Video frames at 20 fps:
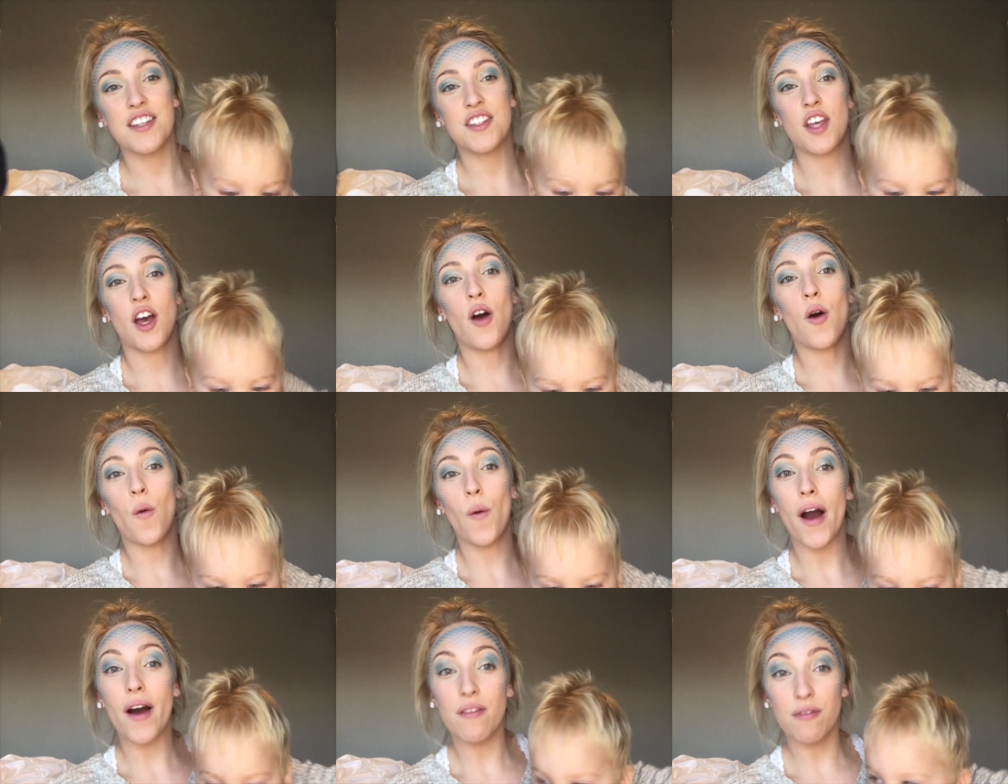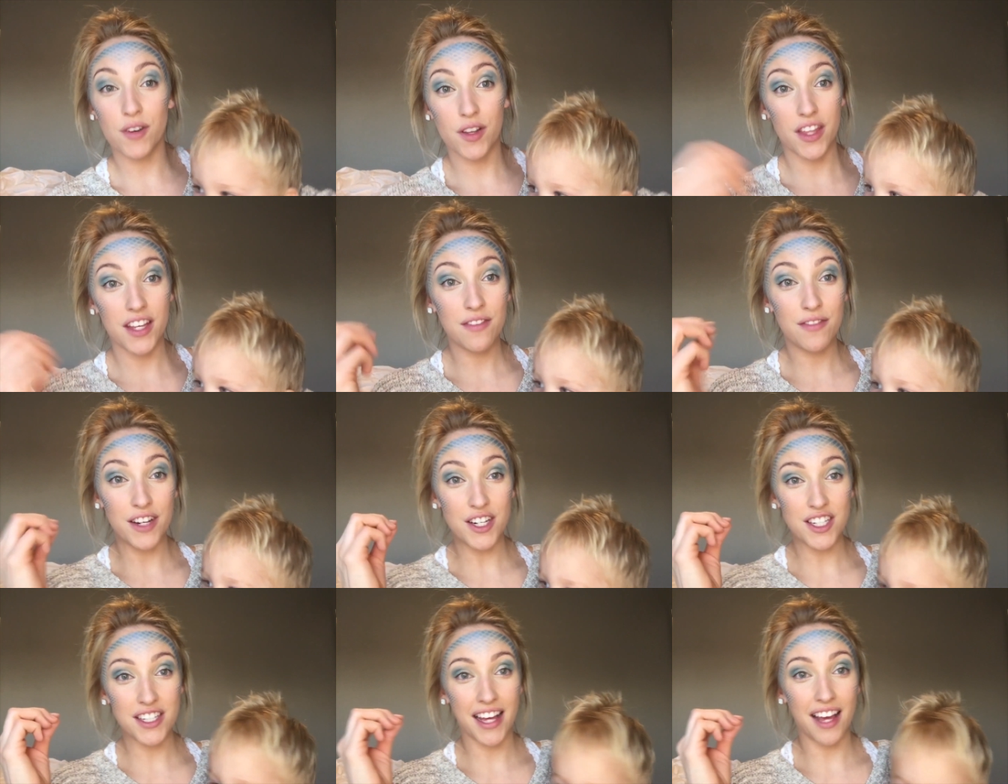So for the
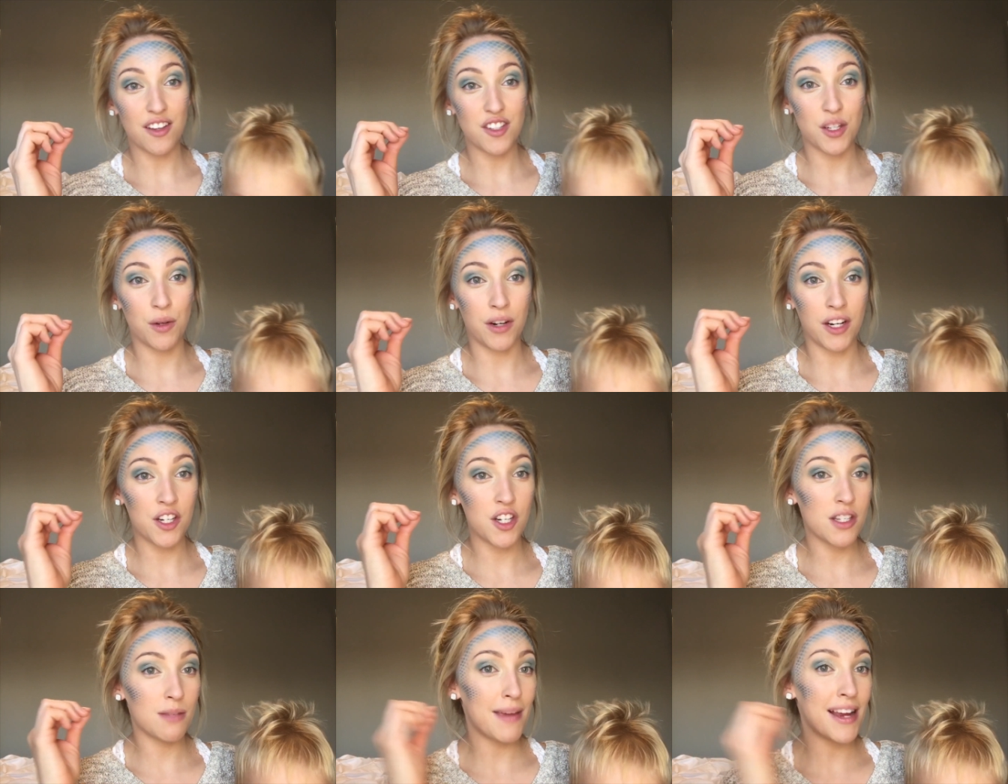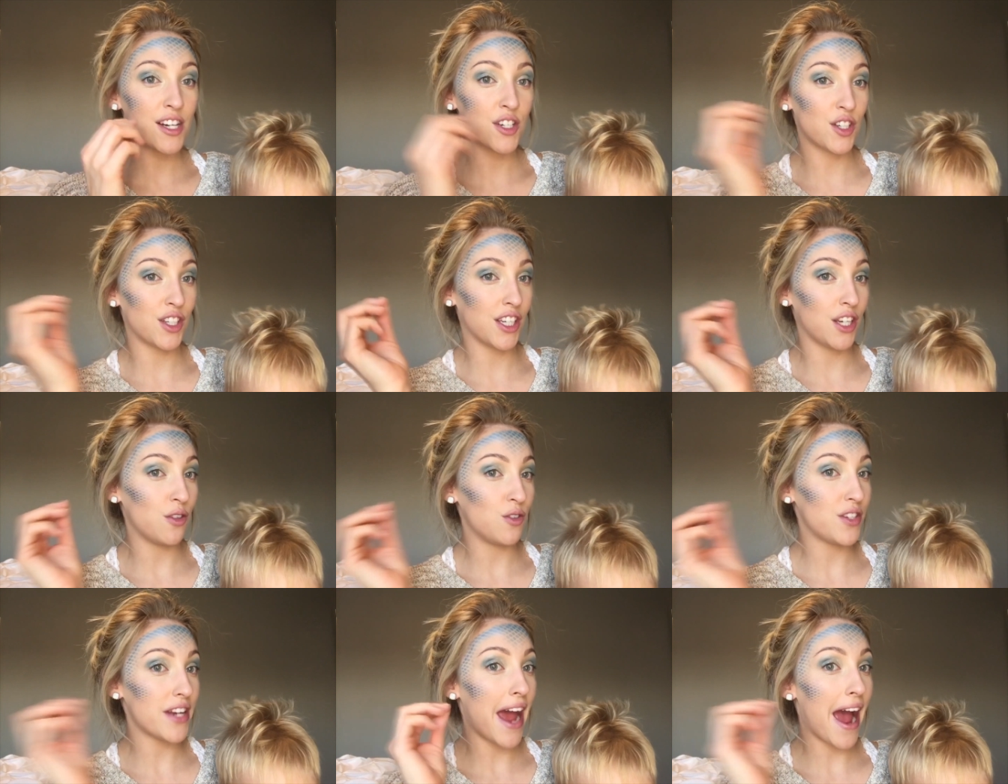fish scales, you want to just make sure
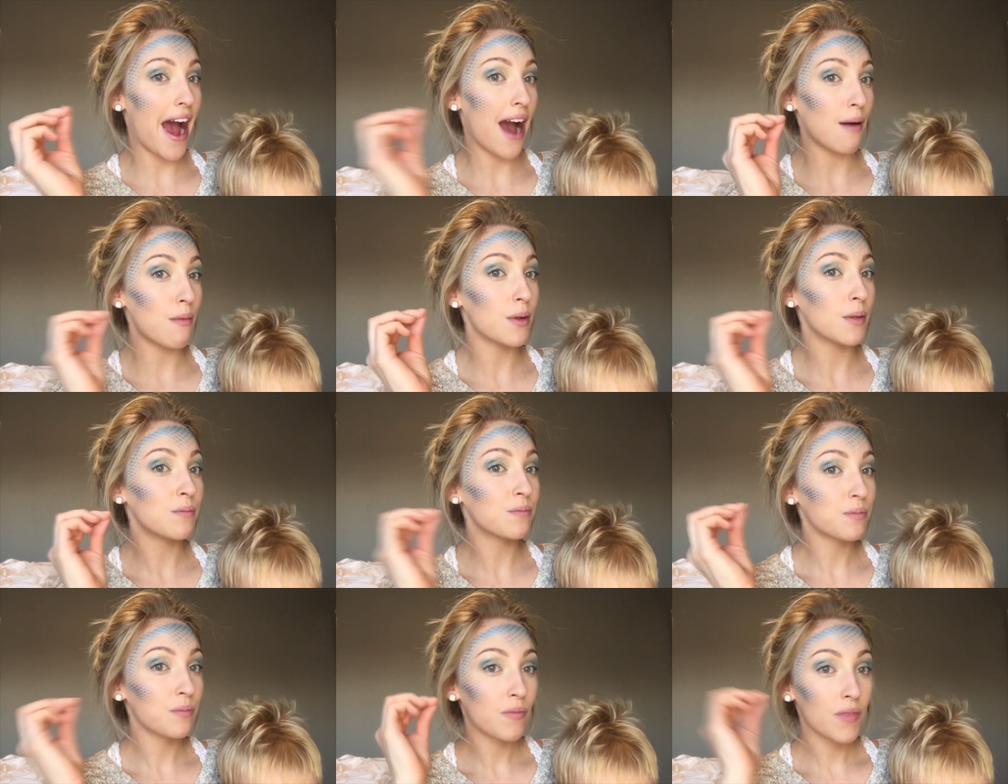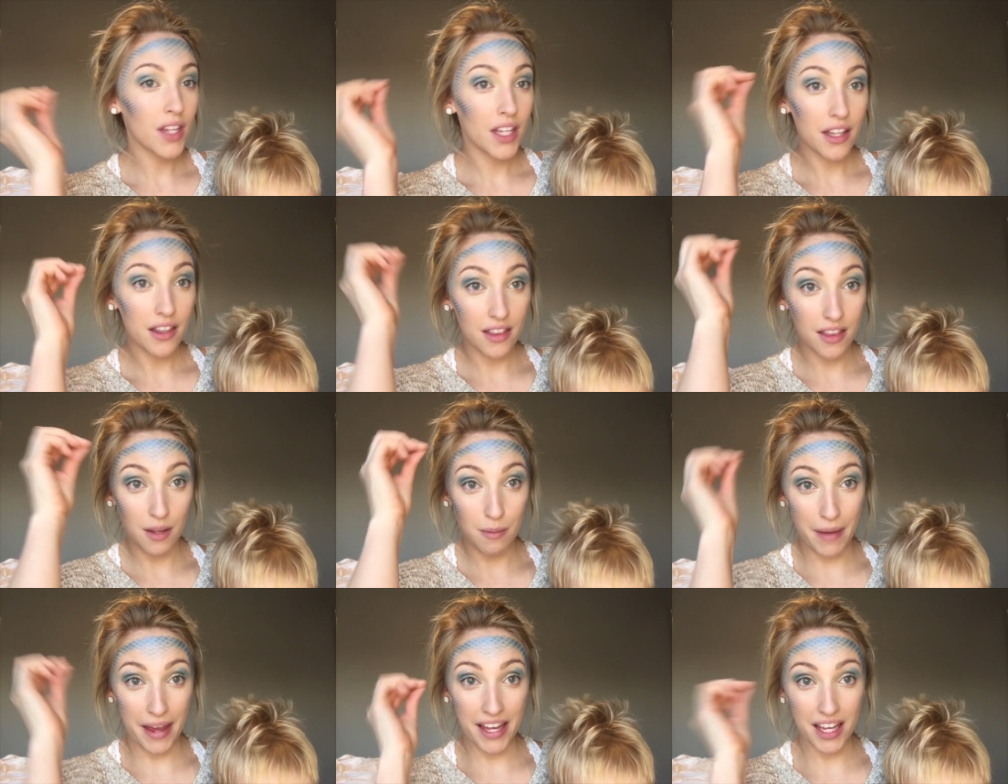you dab
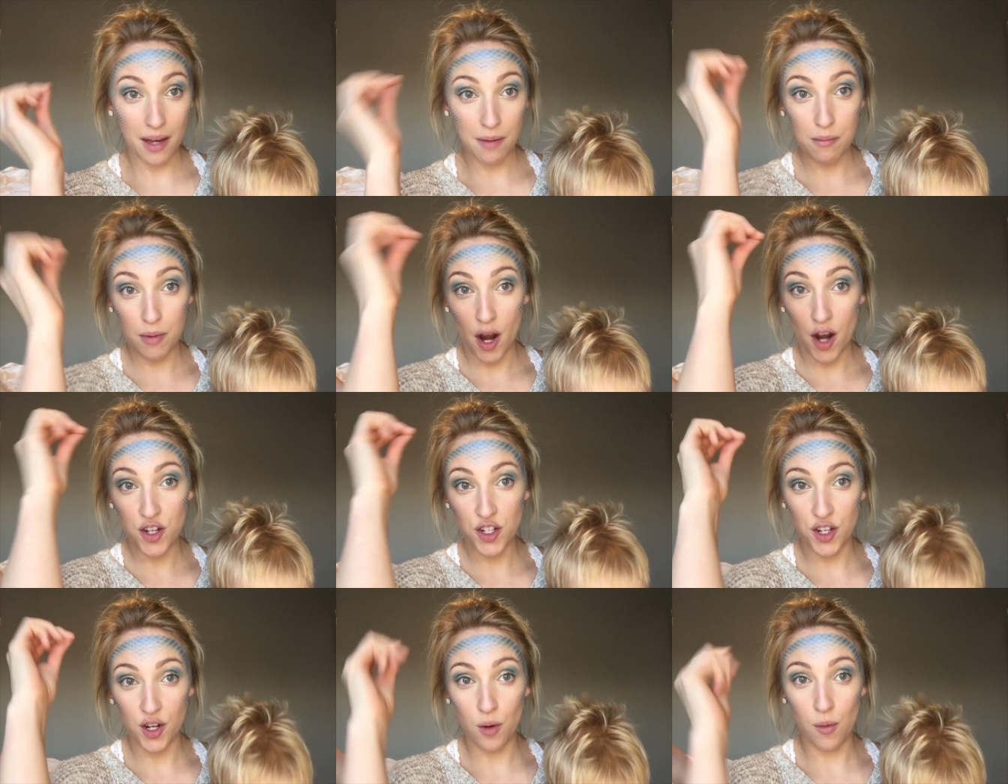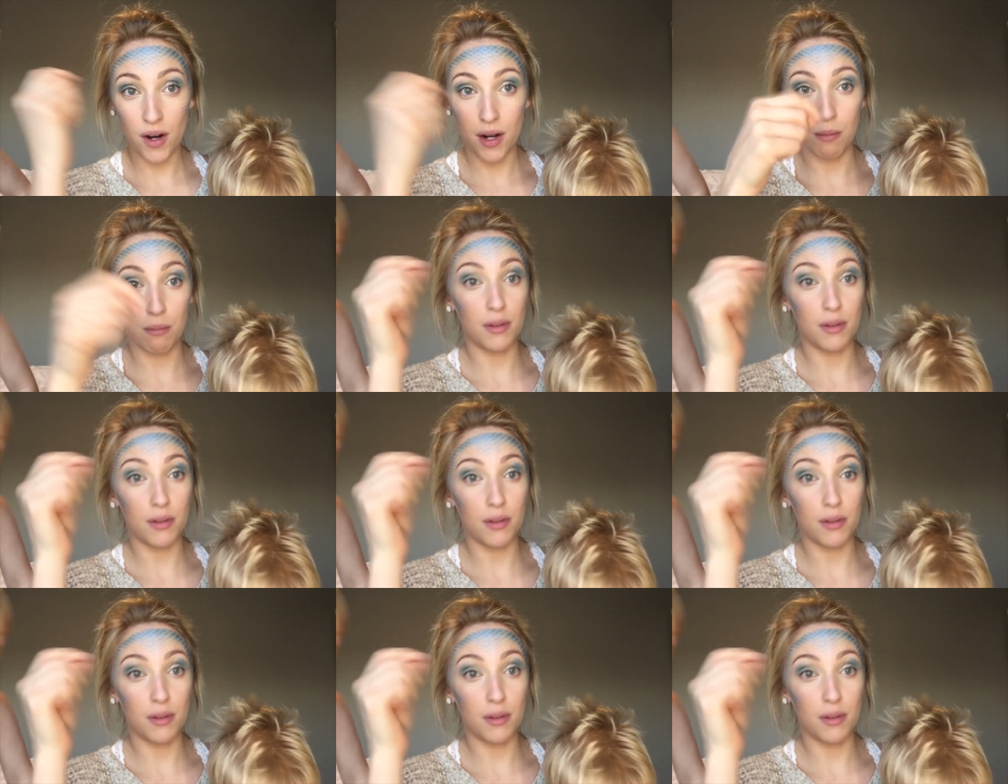the makeup brush. You don't want